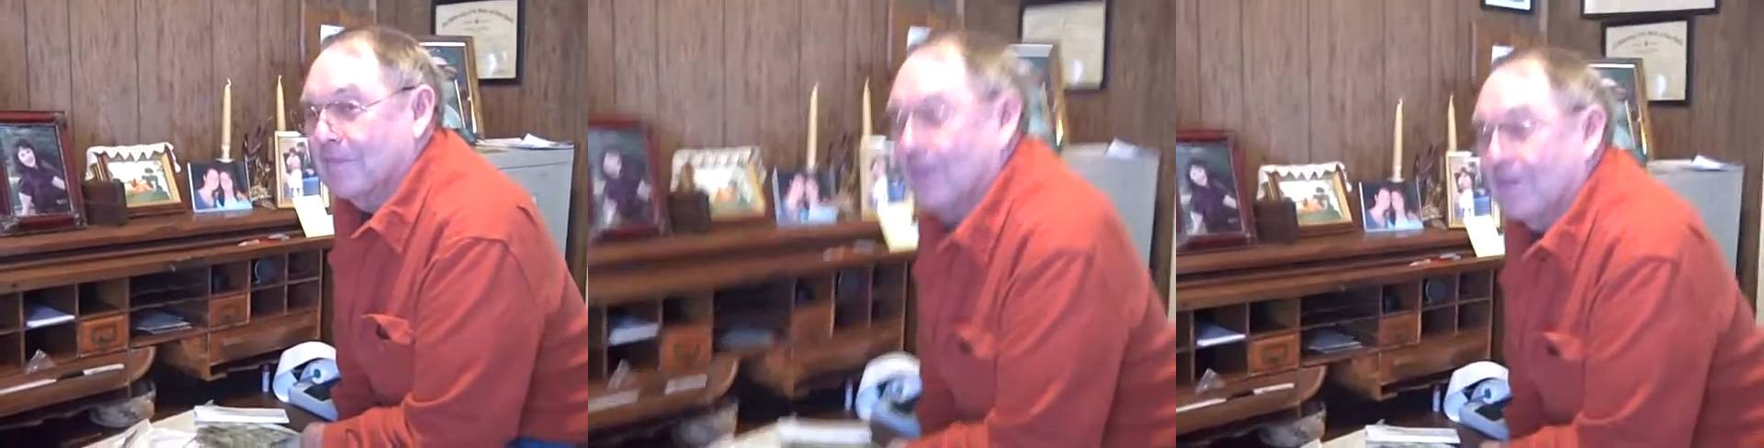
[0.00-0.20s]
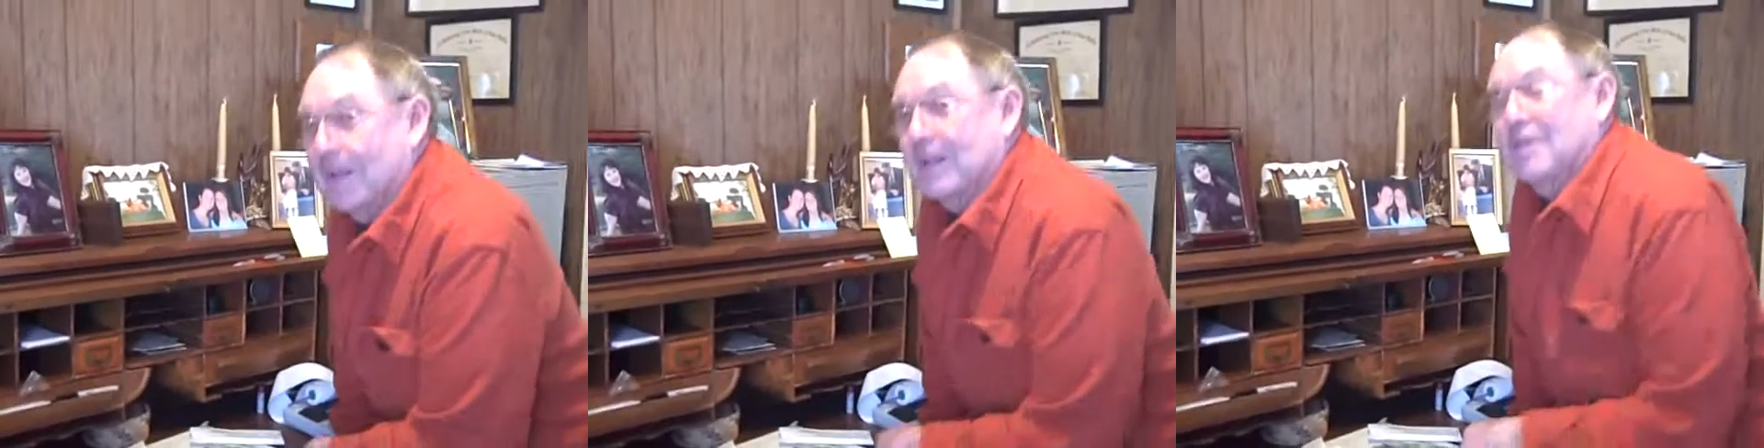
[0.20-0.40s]

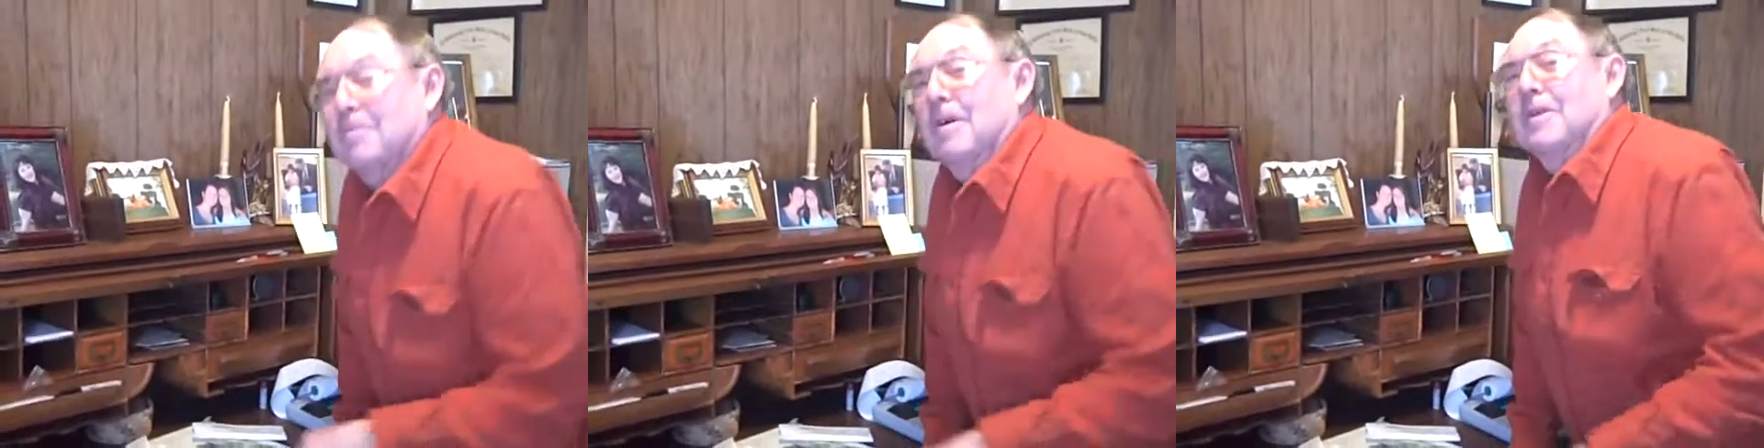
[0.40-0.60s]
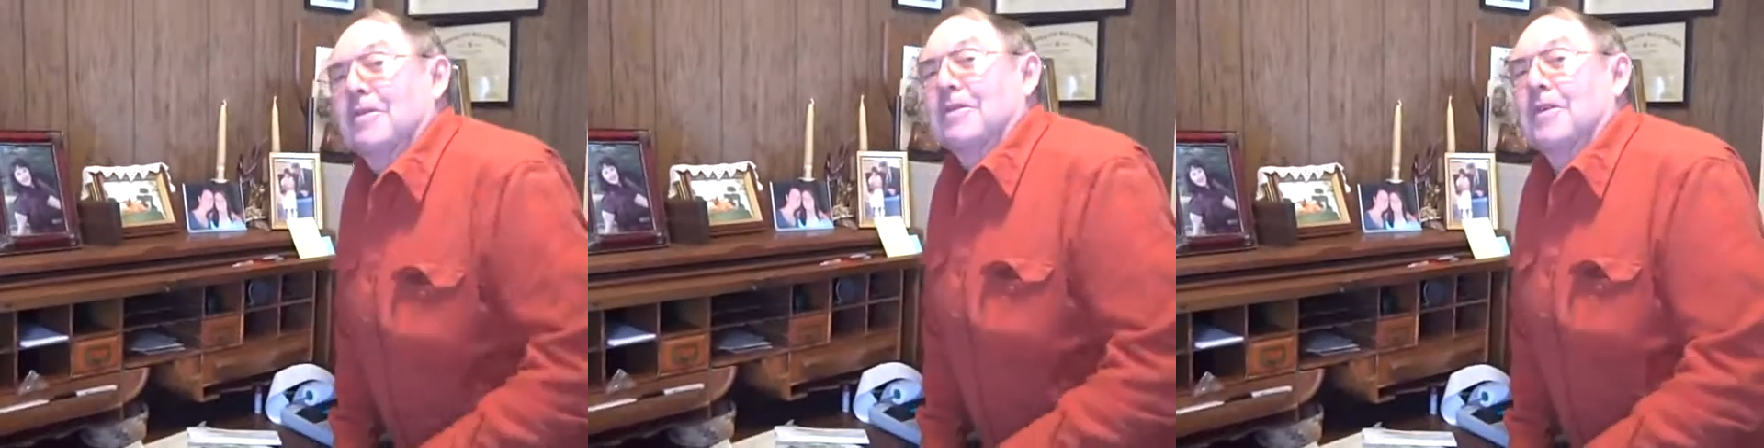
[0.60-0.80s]
So
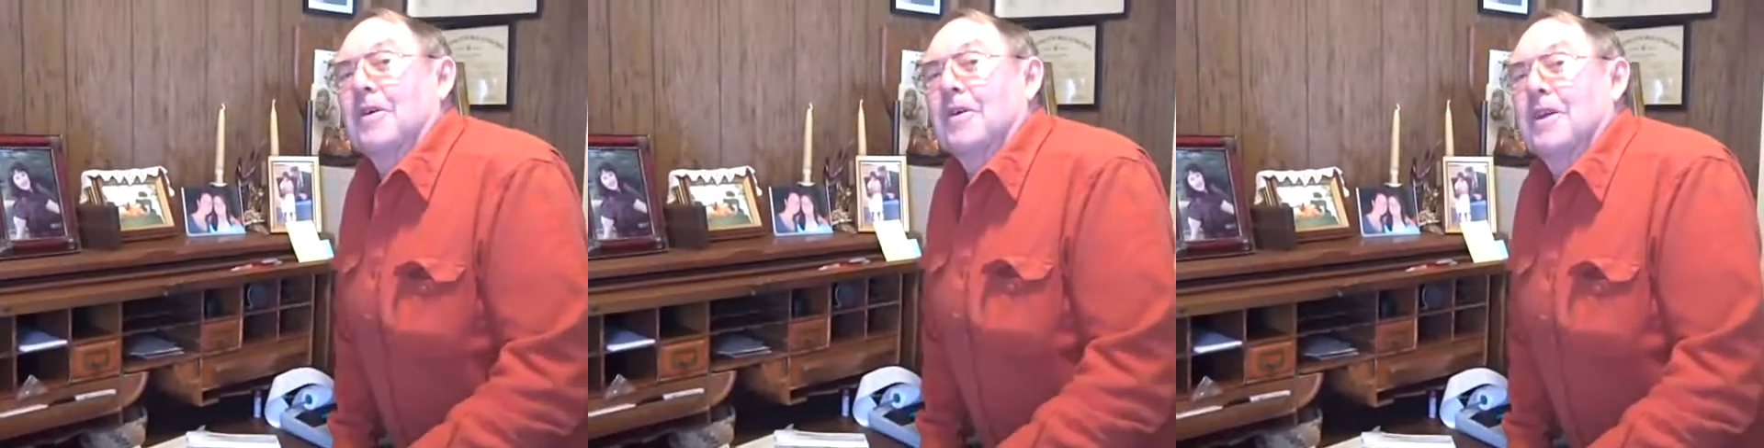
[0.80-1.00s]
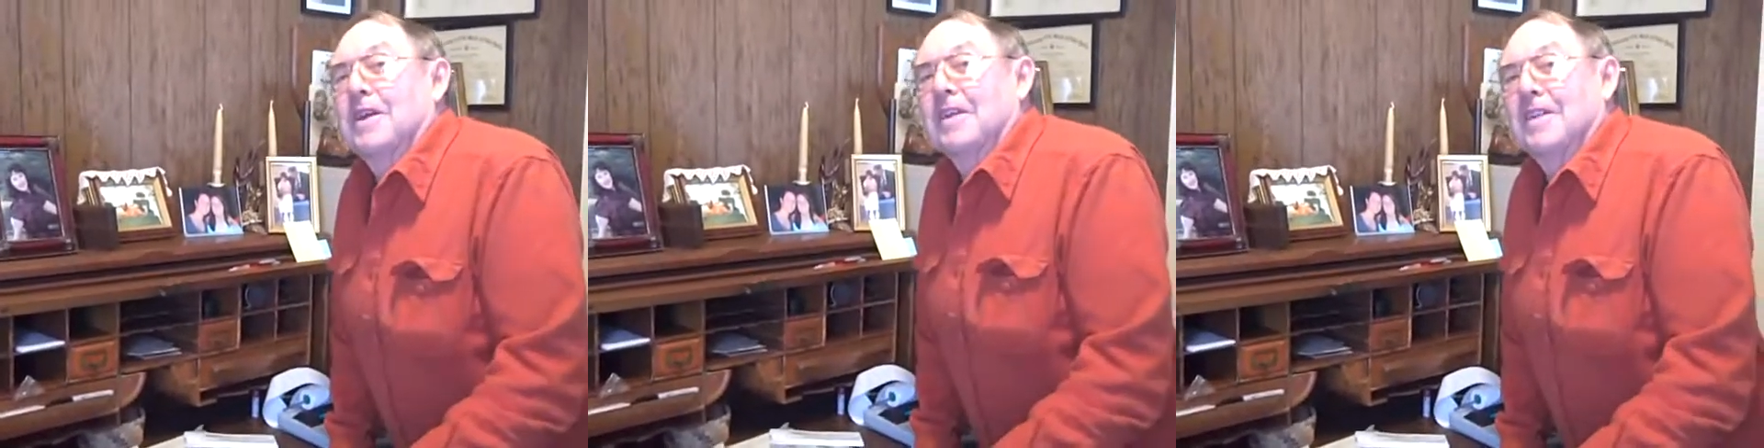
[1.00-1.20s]
that's my
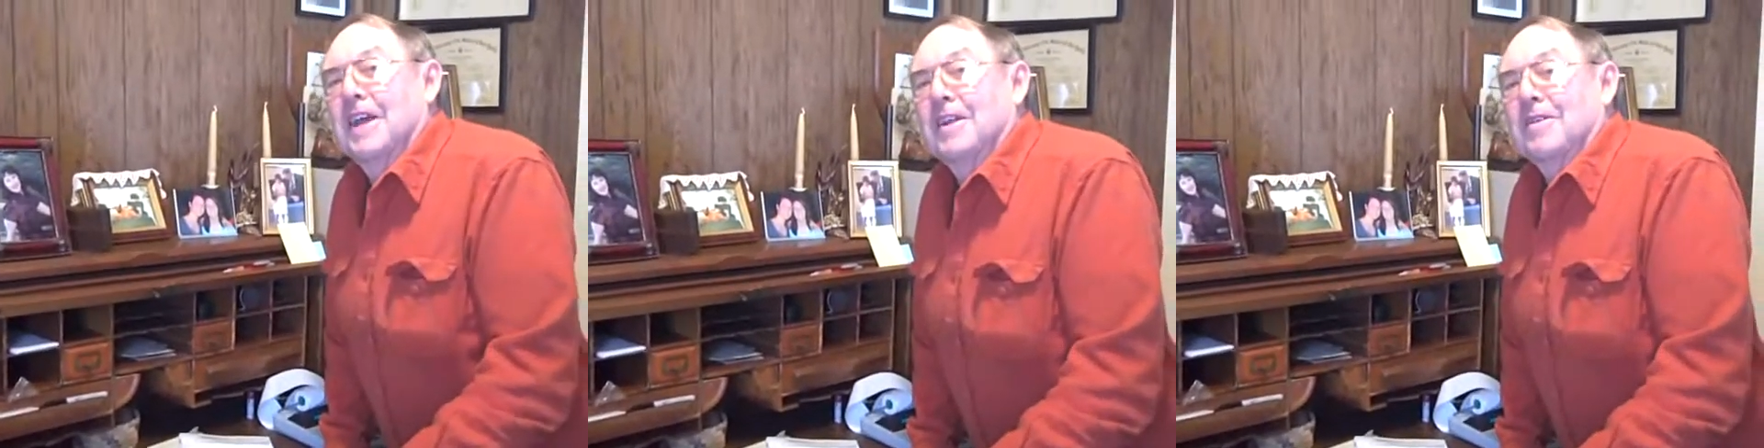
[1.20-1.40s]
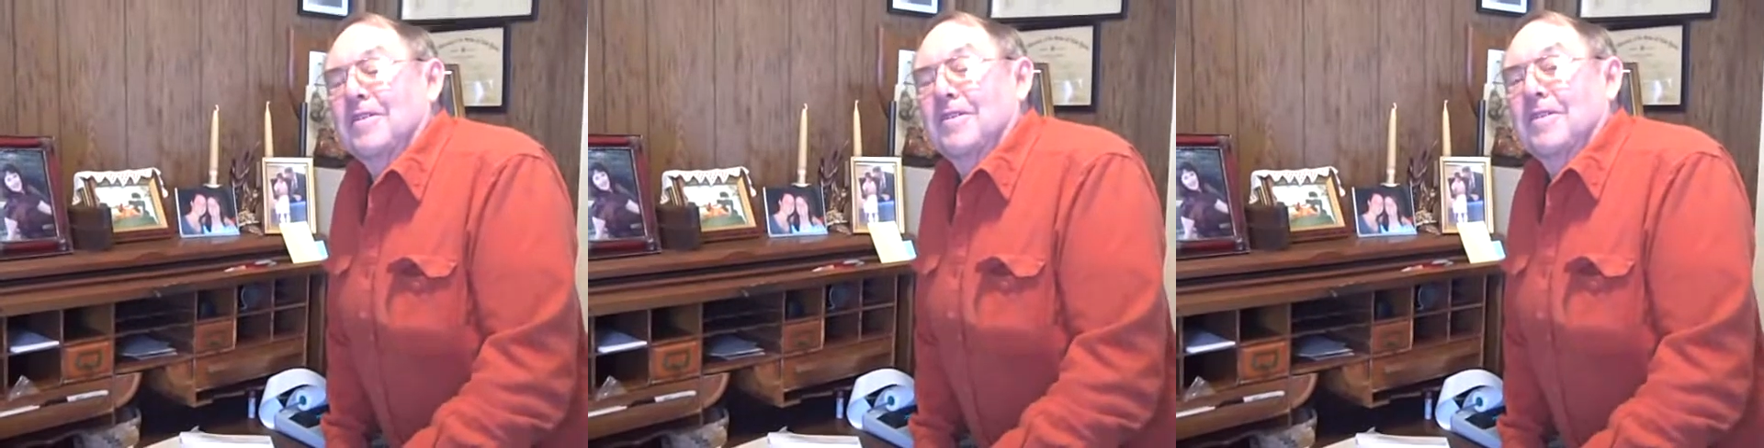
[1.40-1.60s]
story, and
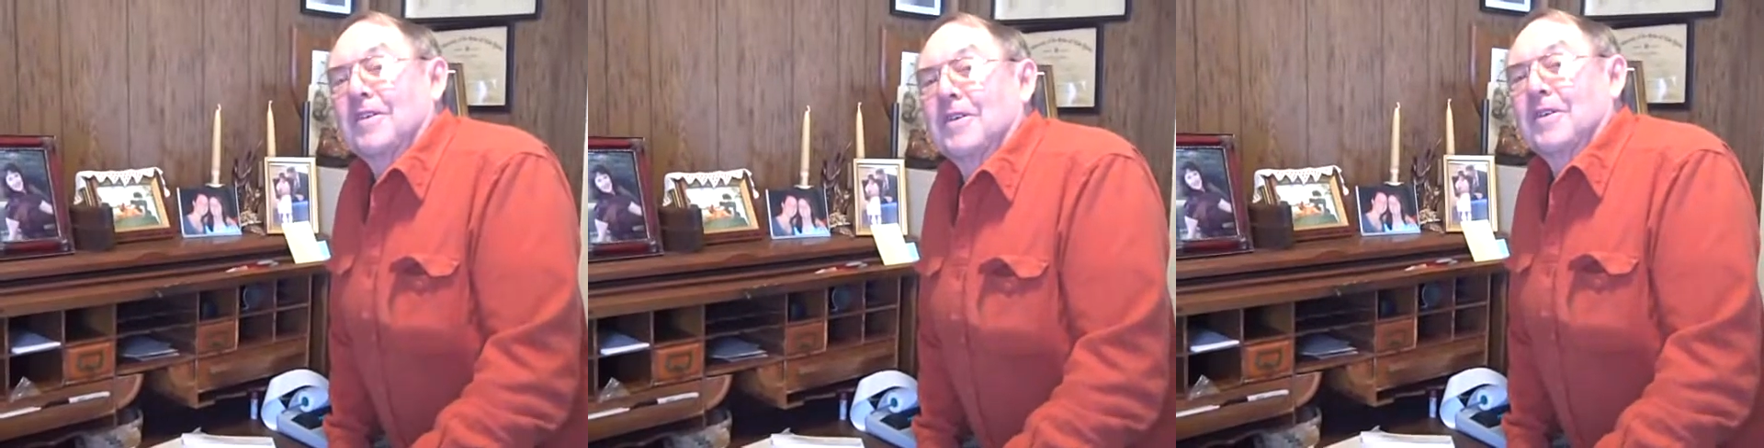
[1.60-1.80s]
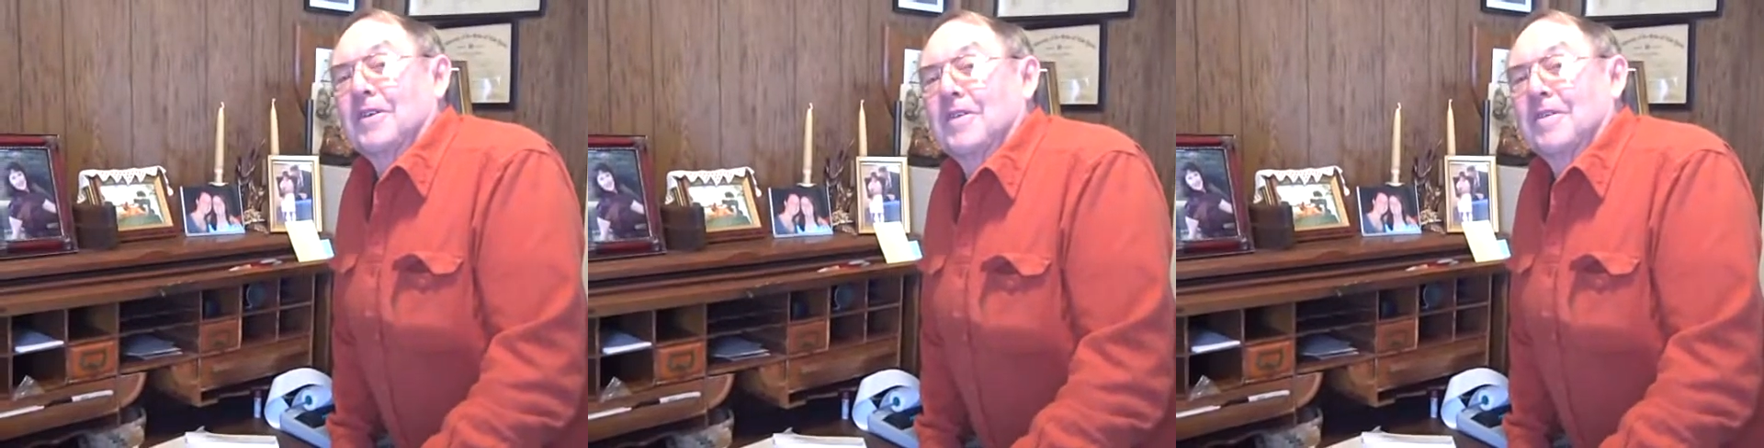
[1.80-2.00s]
that's
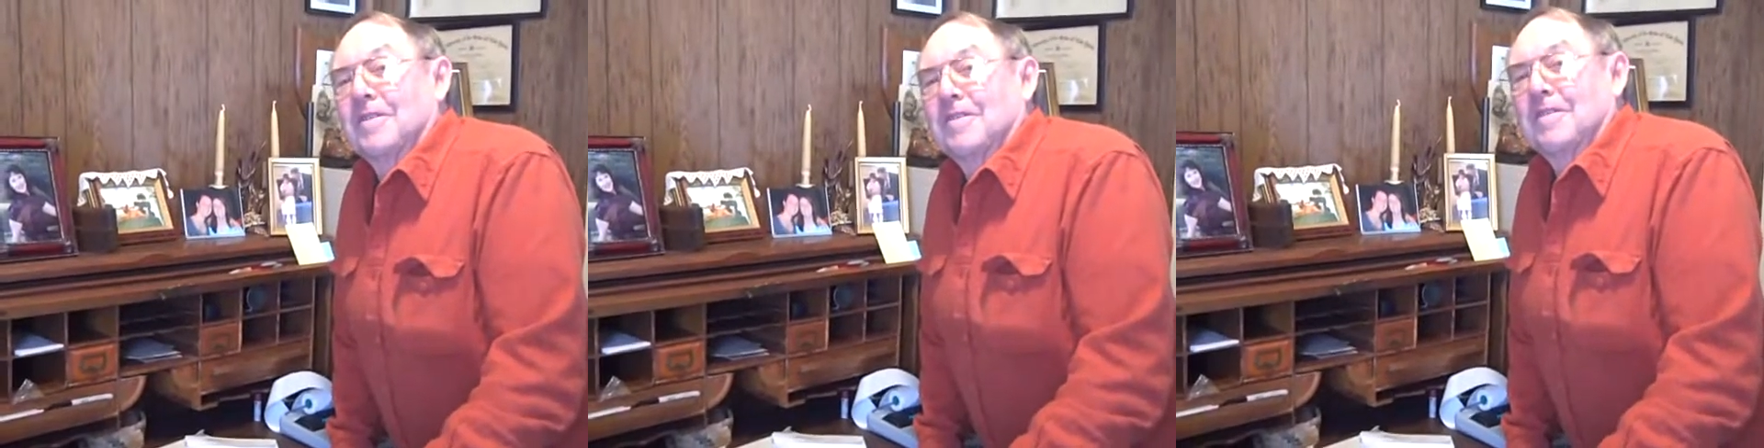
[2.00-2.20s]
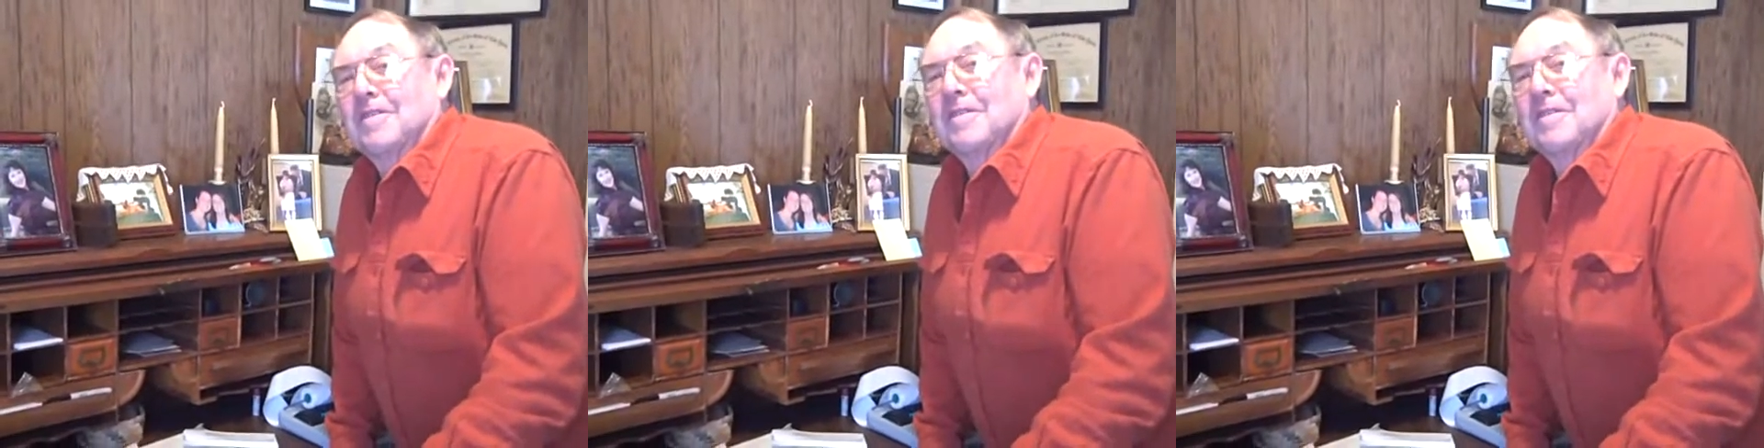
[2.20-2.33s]
your